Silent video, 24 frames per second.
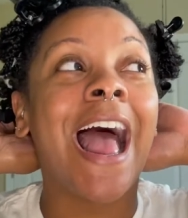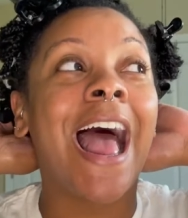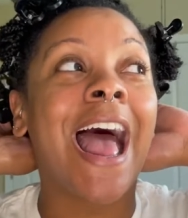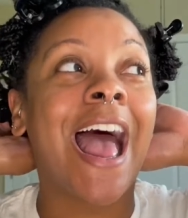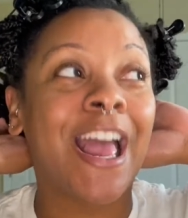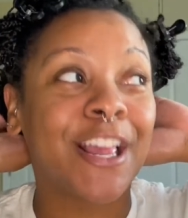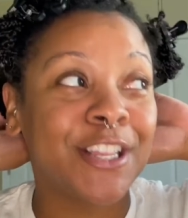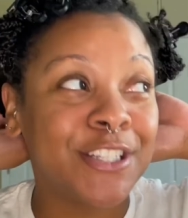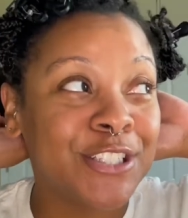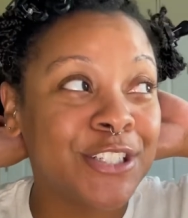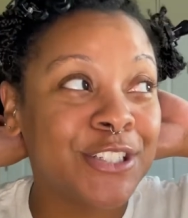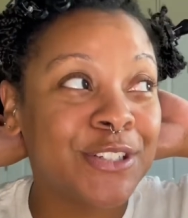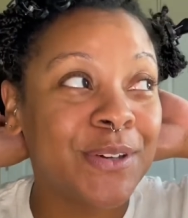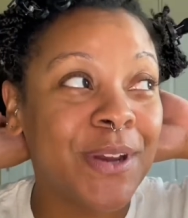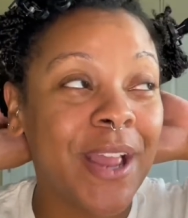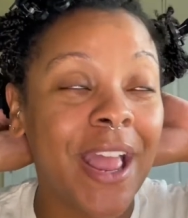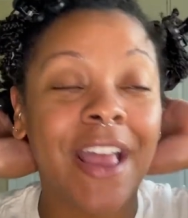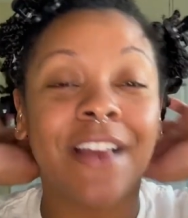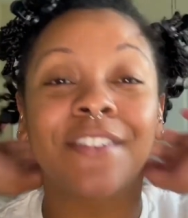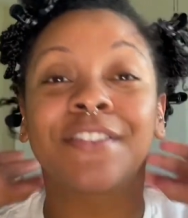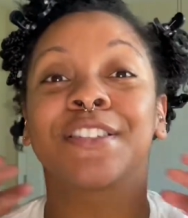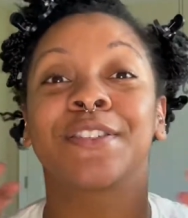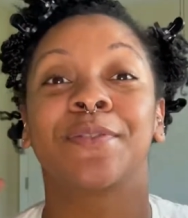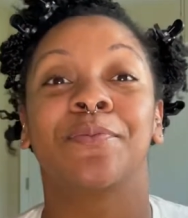I do
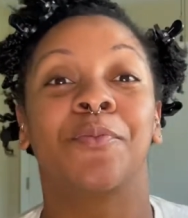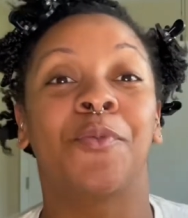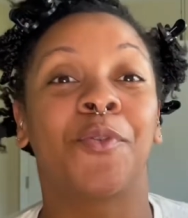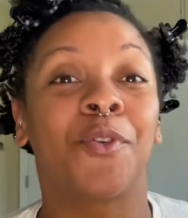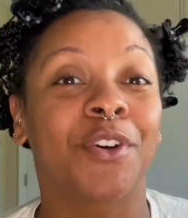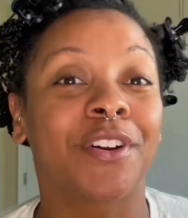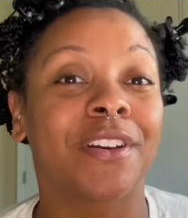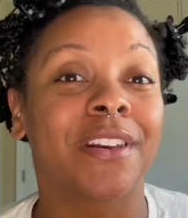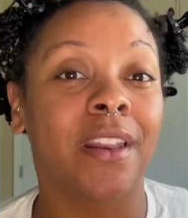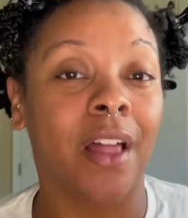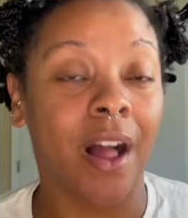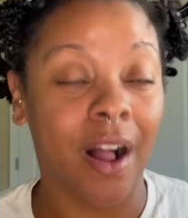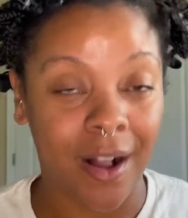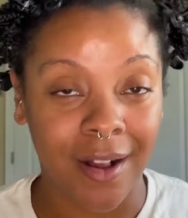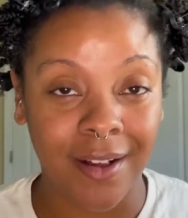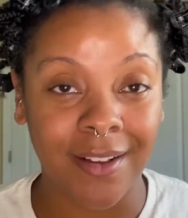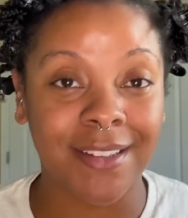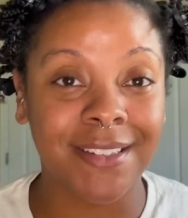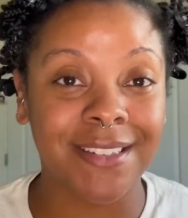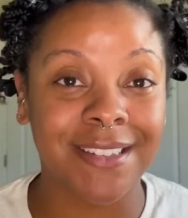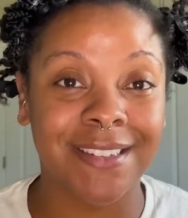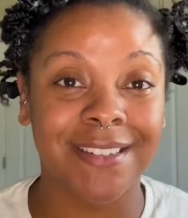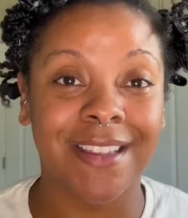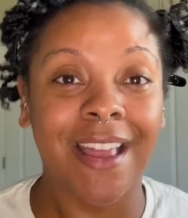have some more
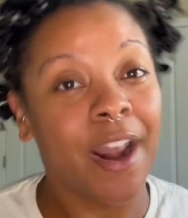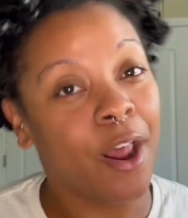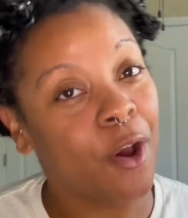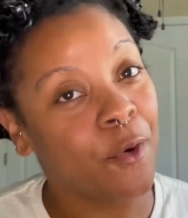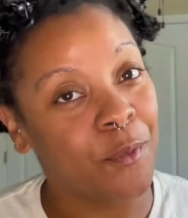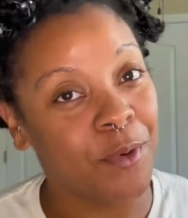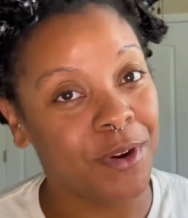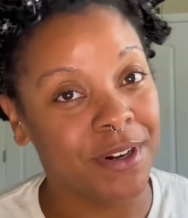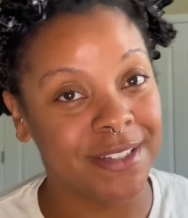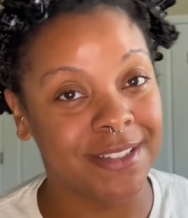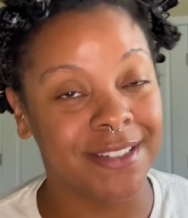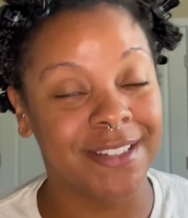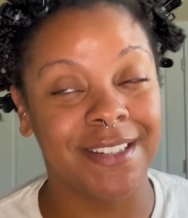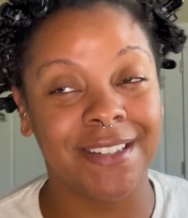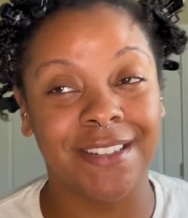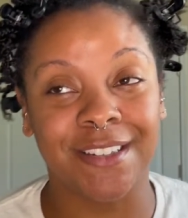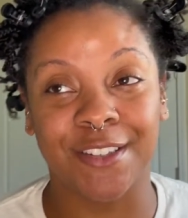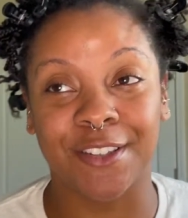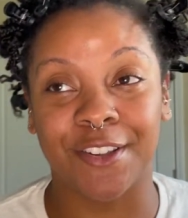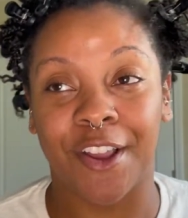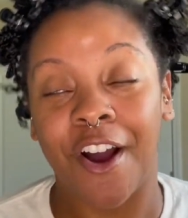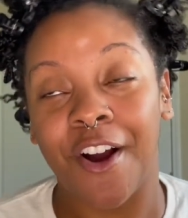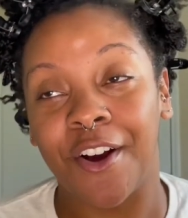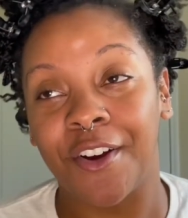locks that I wanted to
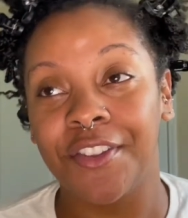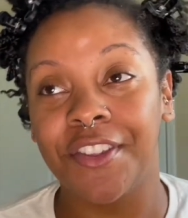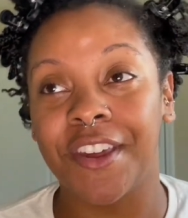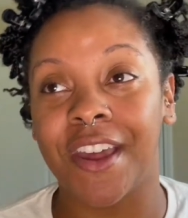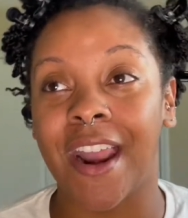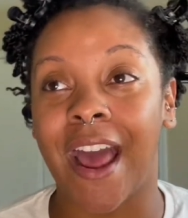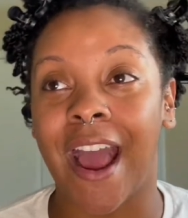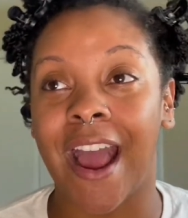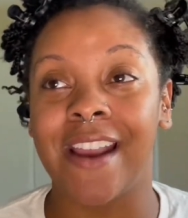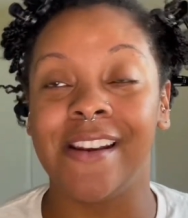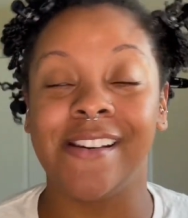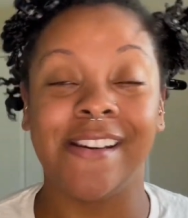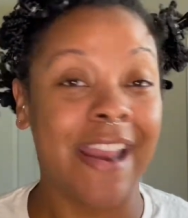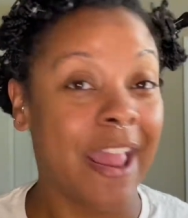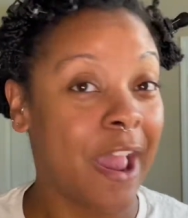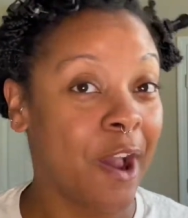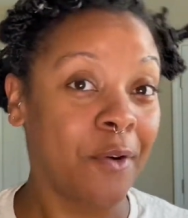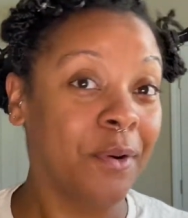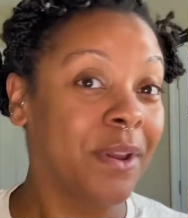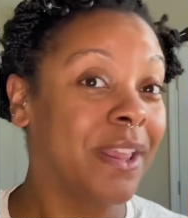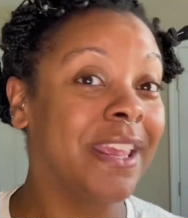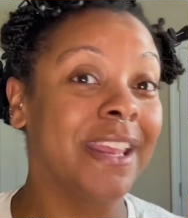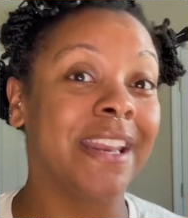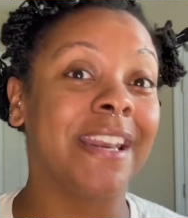install that I now
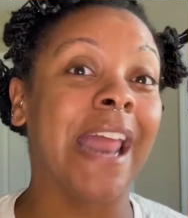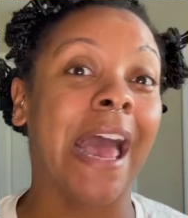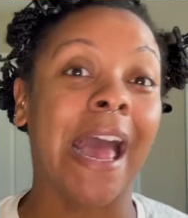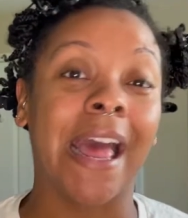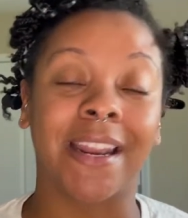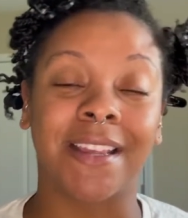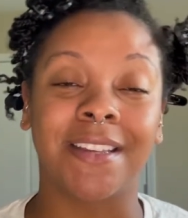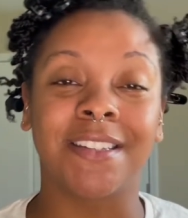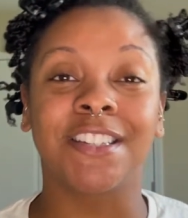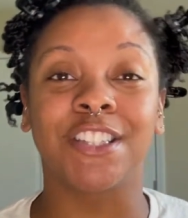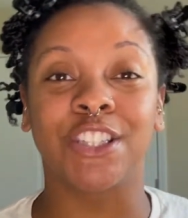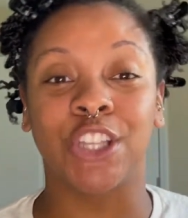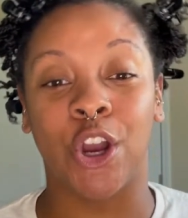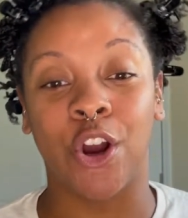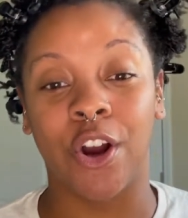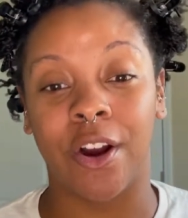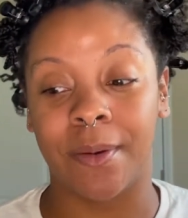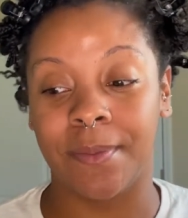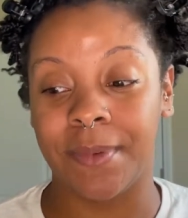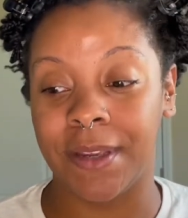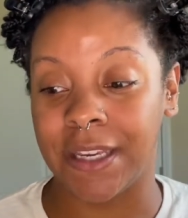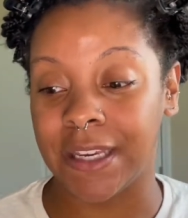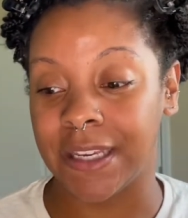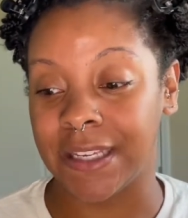cannot install
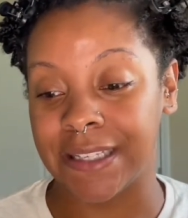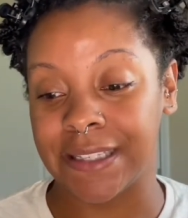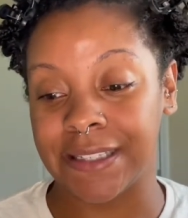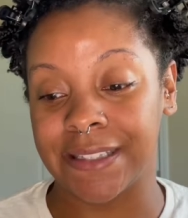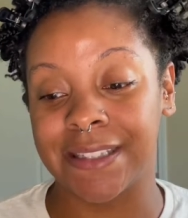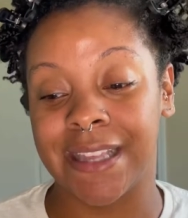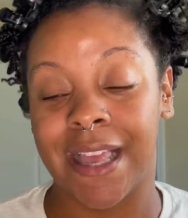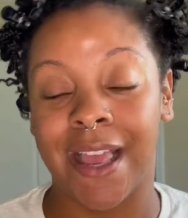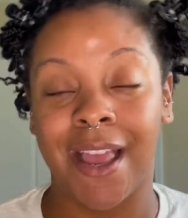because